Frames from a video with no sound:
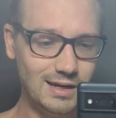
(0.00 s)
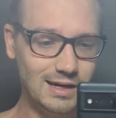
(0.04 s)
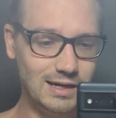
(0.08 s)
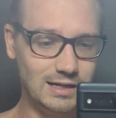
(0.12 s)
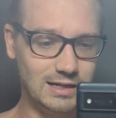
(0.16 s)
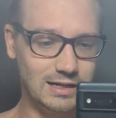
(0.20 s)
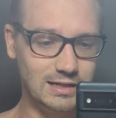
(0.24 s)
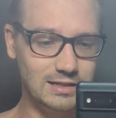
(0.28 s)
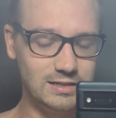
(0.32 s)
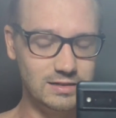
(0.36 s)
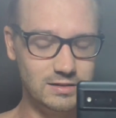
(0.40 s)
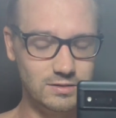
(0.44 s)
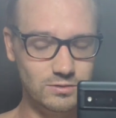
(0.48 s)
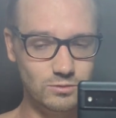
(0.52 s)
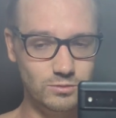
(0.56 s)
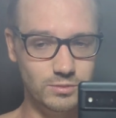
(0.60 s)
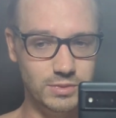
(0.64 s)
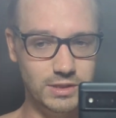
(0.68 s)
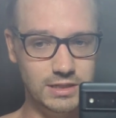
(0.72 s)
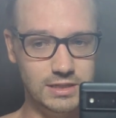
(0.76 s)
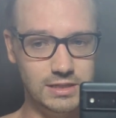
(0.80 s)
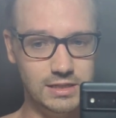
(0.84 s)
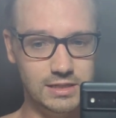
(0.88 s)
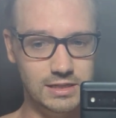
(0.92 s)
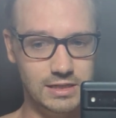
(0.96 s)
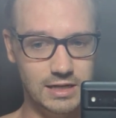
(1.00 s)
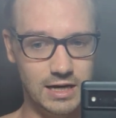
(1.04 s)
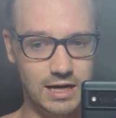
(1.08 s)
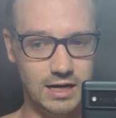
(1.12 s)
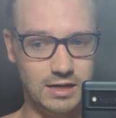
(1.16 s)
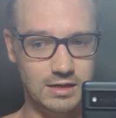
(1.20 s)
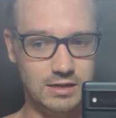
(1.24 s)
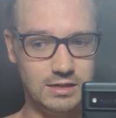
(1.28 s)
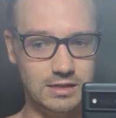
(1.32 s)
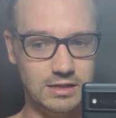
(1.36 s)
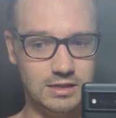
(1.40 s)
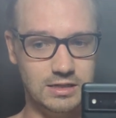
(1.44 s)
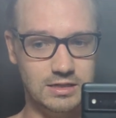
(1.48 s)
it can still be
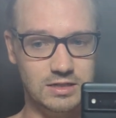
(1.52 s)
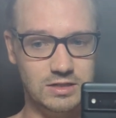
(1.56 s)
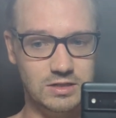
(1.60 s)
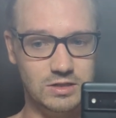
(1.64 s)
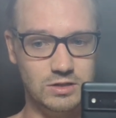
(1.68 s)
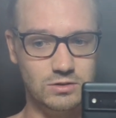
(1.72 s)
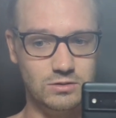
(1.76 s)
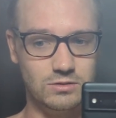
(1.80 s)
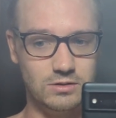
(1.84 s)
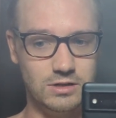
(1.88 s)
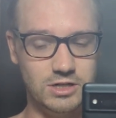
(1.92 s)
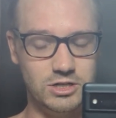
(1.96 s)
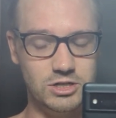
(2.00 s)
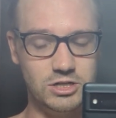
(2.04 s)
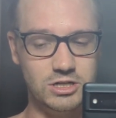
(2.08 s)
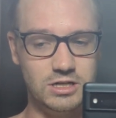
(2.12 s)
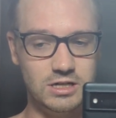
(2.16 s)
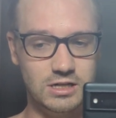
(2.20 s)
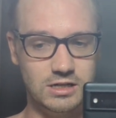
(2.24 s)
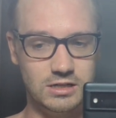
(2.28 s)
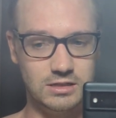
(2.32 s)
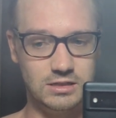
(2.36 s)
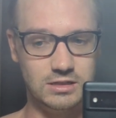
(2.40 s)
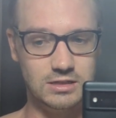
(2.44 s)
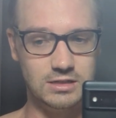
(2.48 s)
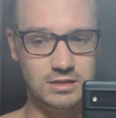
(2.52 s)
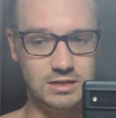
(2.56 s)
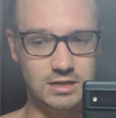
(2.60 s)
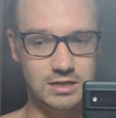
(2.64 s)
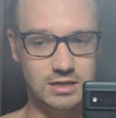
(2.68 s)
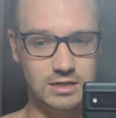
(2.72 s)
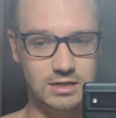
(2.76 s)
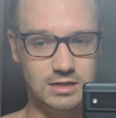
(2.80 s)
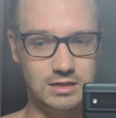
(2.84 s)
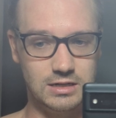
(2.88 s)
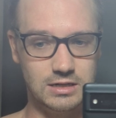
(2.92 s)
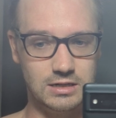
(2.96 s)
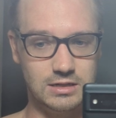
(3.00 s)
that it's still itchy, and
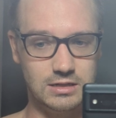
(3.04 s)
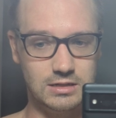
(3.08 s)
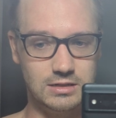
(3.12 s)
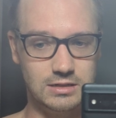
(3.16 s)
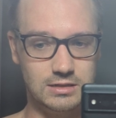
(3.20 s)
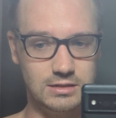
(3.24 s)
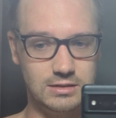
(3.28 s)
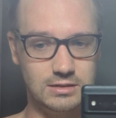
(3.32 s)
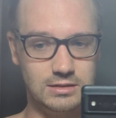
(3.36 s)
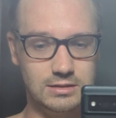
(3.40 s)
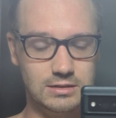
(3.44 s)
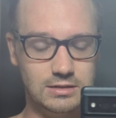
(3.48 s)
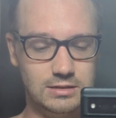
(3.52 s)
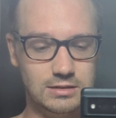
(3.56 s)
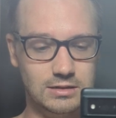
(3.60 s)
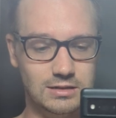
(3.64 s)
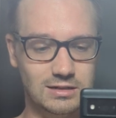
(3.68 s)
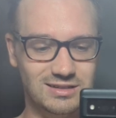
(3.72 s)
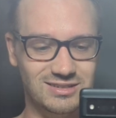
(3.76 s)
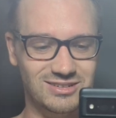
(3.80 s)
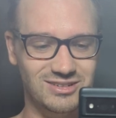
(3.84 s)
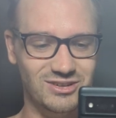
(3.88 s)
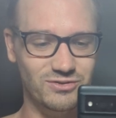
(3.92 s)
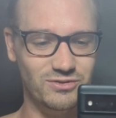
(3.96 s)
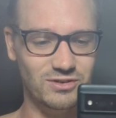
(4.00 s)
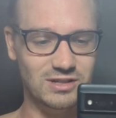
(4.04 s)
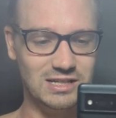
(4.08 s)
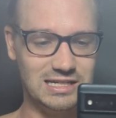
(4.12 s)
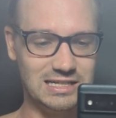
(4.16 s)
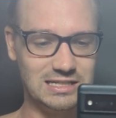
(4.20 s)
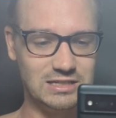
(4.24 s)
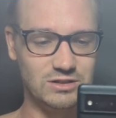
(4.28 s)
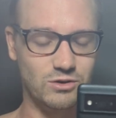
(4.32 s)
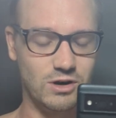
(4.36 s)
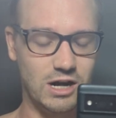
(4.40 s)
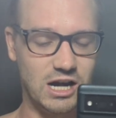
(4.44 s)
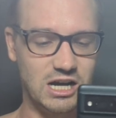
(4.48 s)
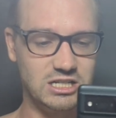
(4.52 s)
you know, you feel like
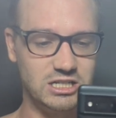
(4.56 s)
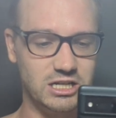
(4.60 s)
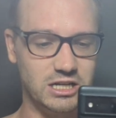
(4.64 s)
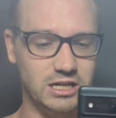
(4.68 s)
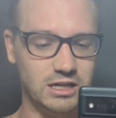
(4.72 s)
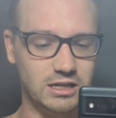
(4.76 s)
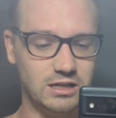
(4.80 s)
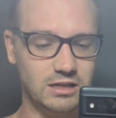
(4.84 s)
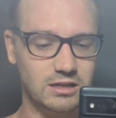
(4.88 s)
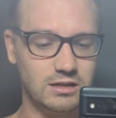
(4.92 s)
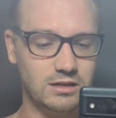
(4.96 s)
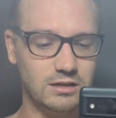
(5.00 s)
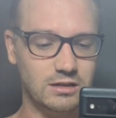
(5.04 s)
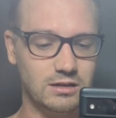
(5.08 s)
scratching,